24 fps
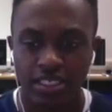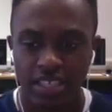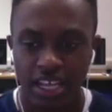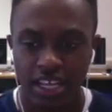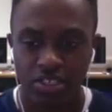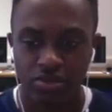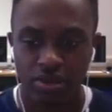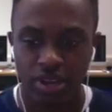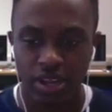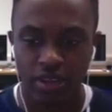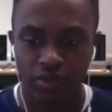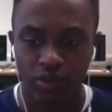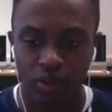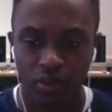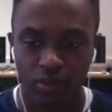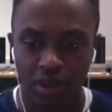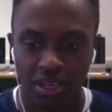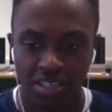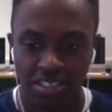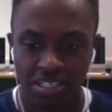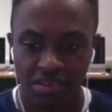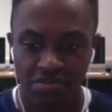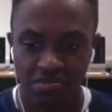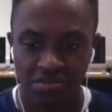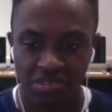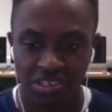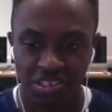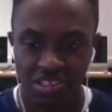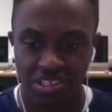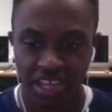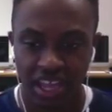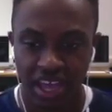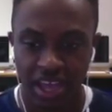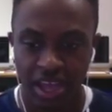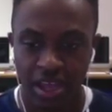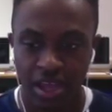at 1024 by
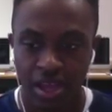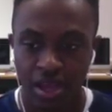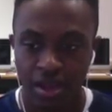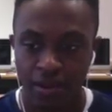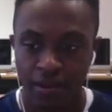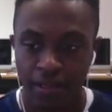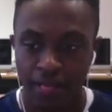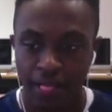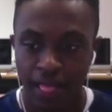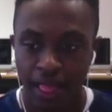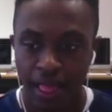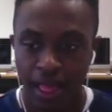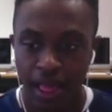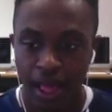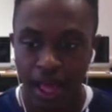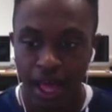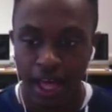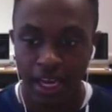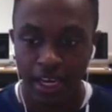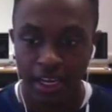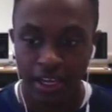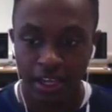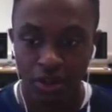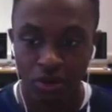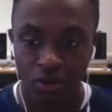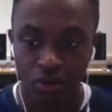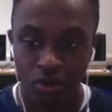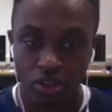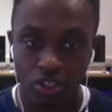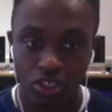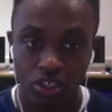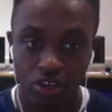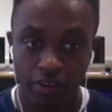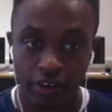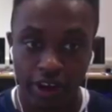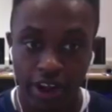768.
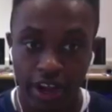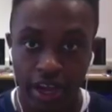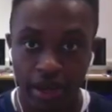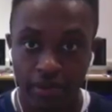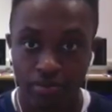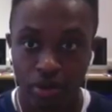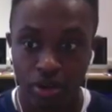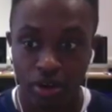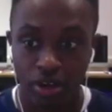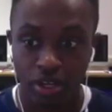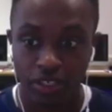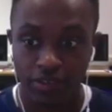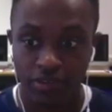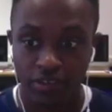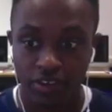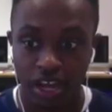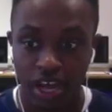And in order to create a